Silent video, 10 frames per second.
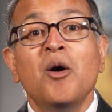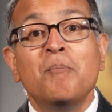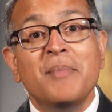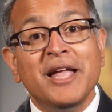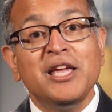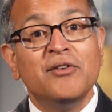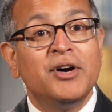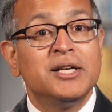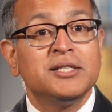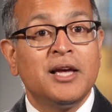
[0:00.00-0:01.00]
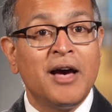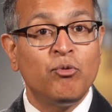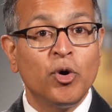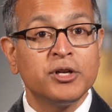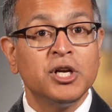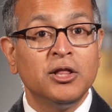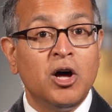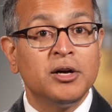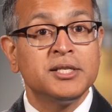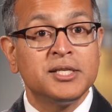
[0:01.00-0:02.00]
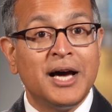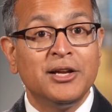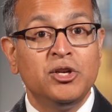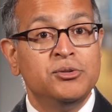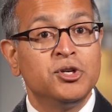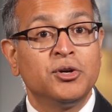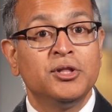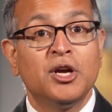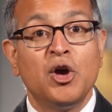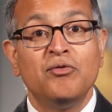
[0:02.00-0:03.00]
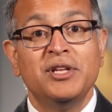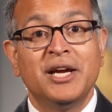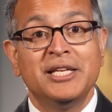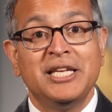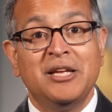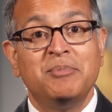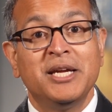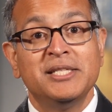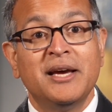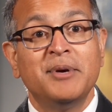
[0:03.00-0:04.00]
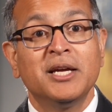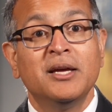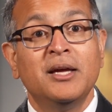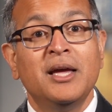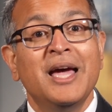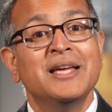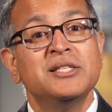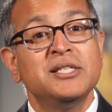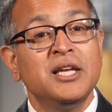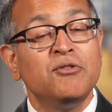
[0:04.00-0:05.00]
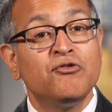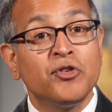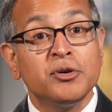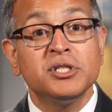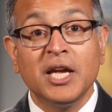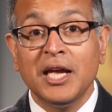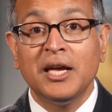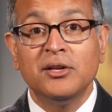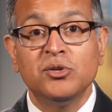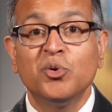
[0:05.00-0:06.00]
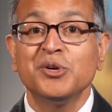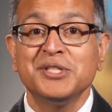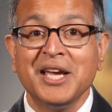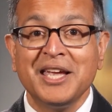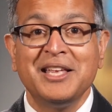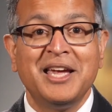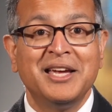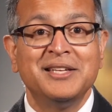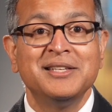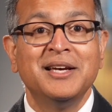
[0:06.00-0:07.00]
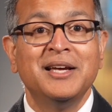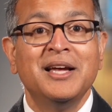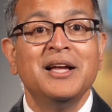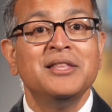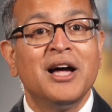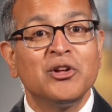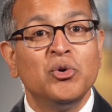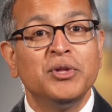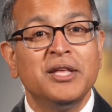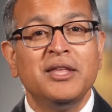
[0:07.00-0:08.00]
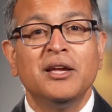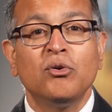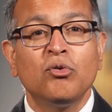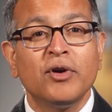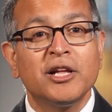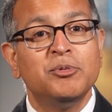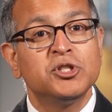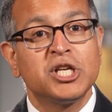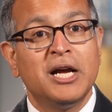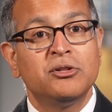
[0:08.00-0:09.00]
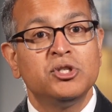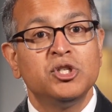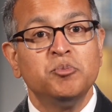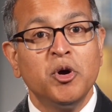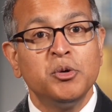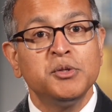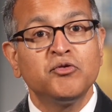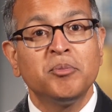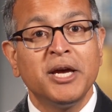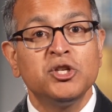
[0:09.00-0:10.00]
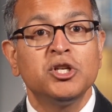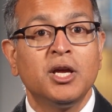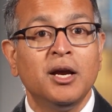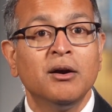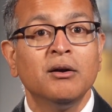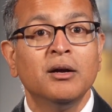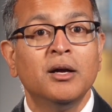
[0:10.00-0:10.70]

Many of us have worked alongside you during the COVID-19 pandemic and seen firsthand or secondhand not only the incredible challenges posed for patient care,